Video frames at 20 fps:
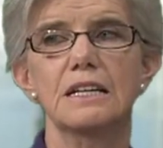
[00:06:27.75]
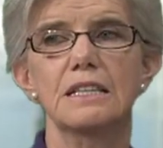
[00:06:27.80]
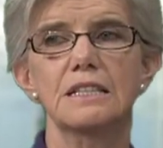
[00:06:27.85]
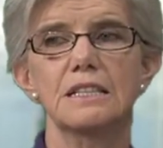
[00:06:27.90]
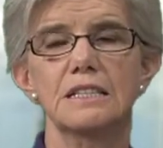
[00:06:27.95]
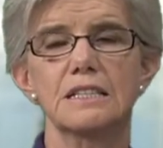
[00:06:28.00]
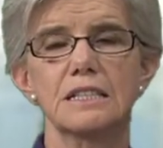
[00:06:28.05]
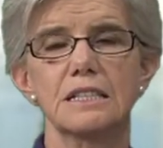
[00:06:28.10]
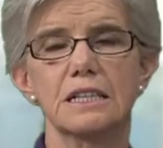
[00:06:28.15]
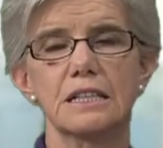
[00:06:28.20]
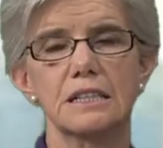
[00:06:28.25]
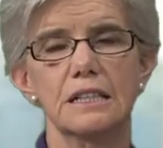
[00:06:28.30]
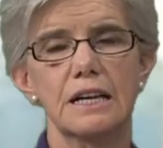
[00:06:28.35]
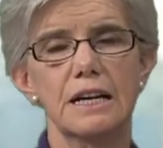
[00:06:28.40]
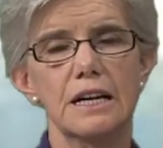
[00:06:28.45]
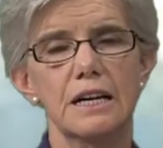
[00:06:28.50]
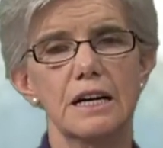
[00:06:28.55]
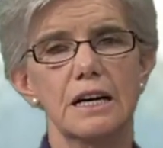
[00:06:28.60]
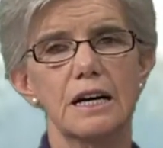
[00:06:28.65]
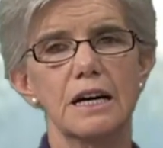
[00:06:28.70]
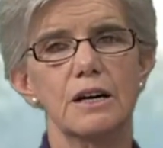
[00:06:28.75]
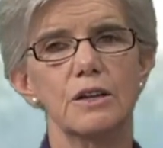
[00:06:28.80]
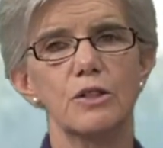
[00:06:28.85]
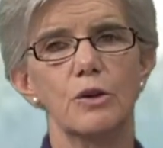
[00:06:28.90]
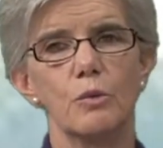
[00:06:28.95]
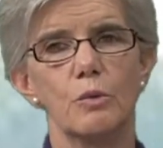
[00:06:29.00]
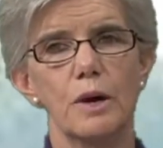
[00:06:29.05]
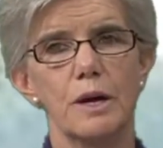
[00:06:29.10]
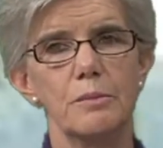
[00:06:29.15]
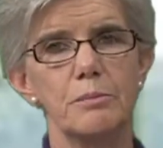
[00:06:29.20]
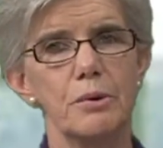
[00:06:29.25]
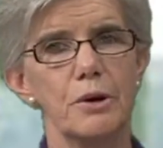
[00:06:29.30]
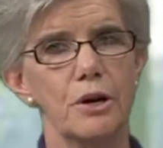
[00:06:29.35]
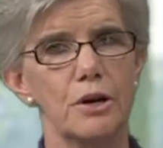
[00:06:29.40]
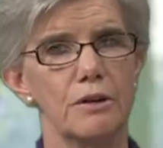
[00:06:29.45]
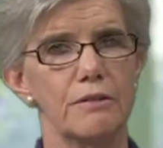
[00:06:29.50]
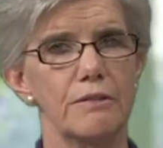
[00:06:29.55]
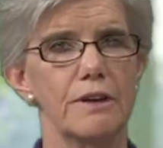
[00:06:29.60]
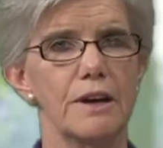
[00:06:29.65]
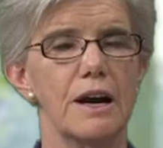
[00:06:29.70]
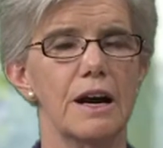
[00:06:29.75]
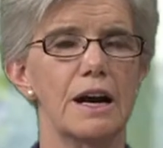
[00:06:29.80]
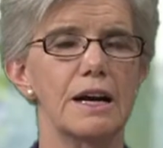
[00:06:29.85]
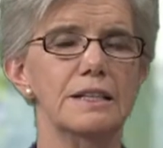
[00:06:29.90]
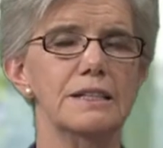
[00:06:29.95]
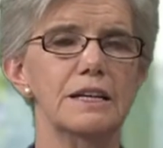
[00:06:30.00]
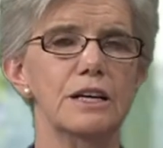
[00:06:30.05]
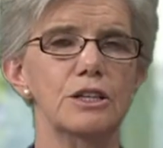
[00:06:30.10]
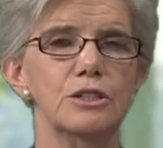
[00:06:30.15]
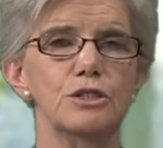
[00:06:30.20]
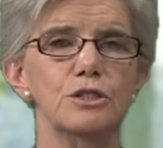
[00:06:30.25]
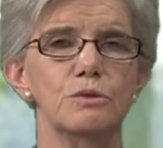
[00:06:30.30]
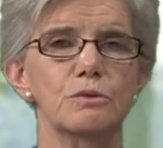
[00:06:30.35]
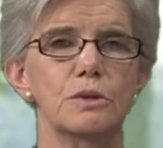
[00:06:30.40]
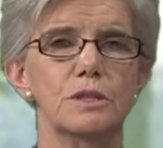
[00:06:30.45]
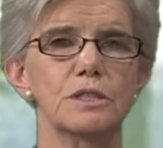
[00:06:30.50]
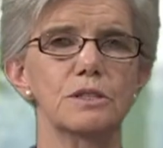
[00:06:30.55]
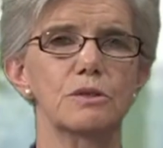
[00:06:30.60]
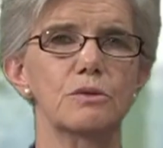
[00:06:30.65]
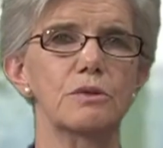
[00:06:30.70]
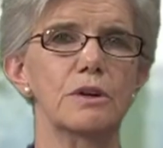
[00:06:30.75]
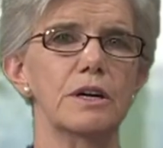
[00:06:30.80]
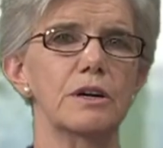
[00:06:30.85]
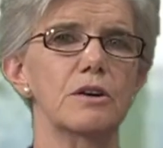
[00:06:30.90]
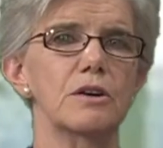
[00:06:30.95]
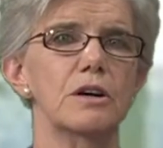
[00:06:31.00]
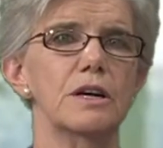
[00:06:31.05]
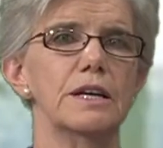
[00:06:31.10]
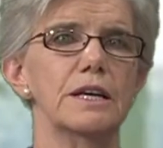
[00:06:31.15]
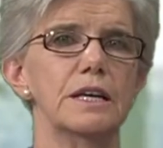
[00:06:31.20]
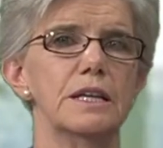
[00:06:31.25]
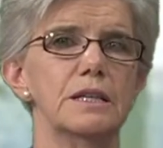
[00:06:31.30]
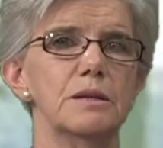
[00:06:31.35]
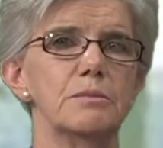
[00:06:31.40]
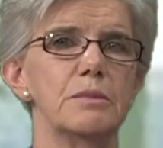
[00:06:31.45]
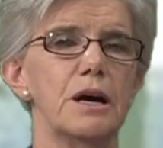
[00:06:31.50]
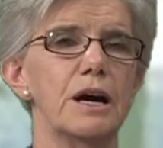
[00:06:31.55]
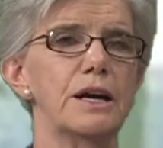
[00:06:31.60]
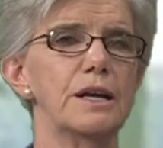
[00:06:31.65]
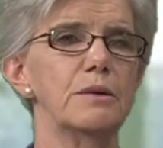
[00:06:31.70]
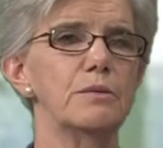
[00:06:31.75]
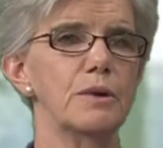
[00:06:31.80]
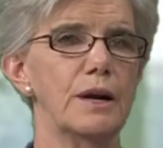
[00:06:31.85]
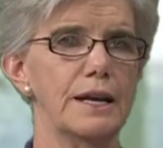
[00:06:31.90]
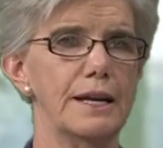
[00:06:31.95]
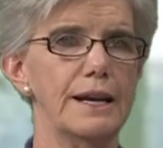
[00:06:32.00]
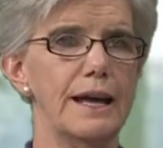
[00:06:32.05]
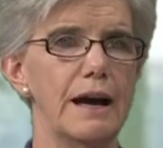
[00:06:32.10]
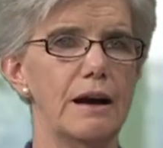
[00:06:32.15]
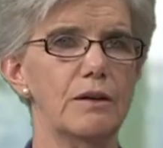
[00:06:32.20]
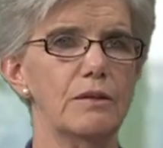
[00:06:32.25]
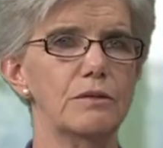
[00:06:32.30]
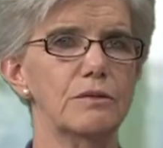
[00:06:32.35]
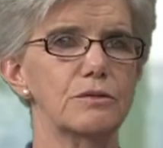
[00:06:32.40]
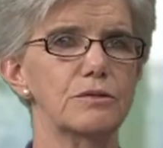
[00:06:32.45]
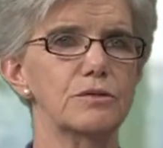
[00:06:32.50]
The sclera, the white part of the eye, tells you what's going on in the body right now.